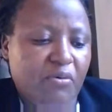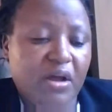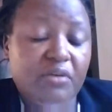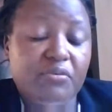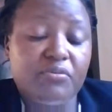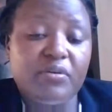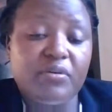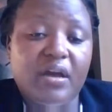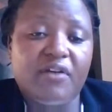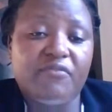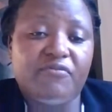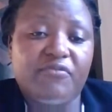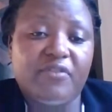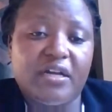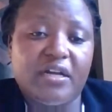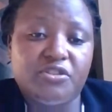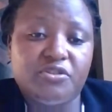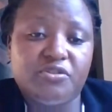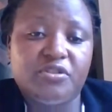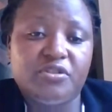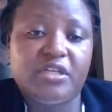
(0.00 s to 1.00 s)
one, we have
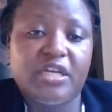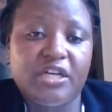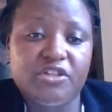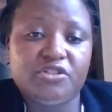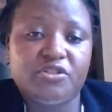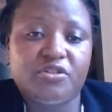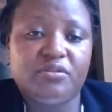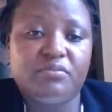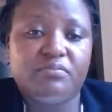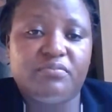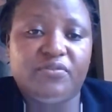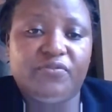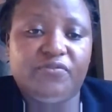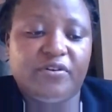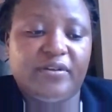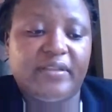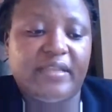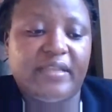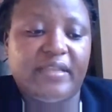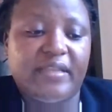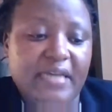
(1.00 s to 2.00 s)
adjudication
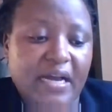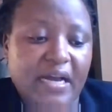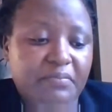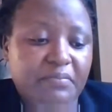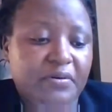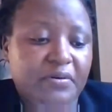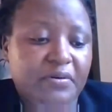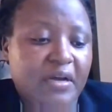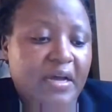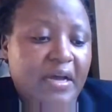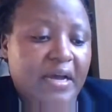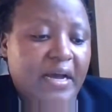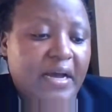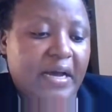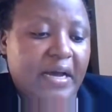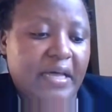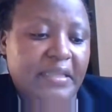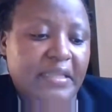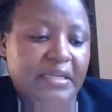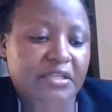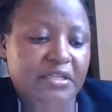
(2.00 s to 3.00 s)
before the DAB,
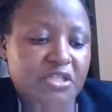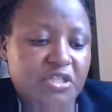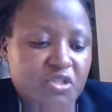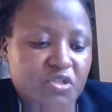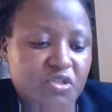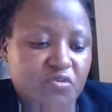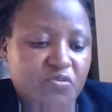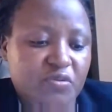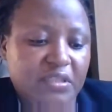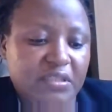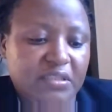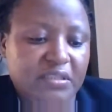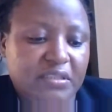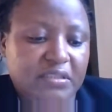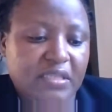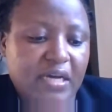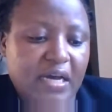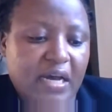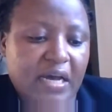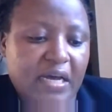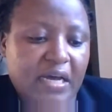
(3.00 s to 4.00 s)
the District
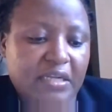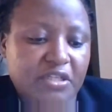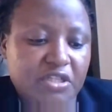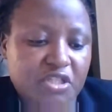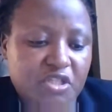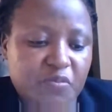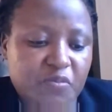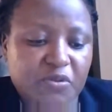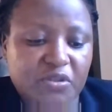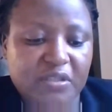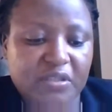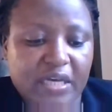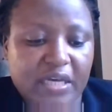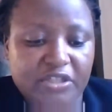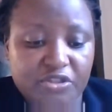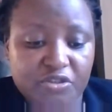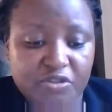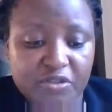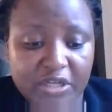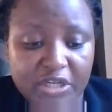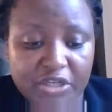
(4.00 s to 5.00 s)
Dispute
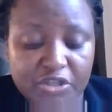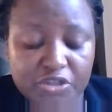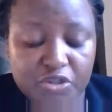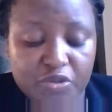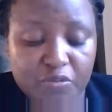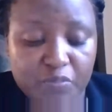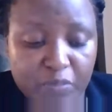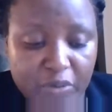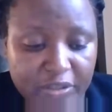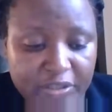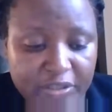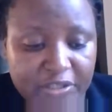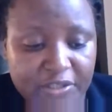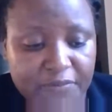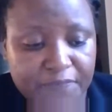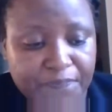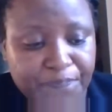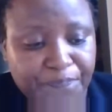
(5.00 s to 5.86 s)
Adjudication Board.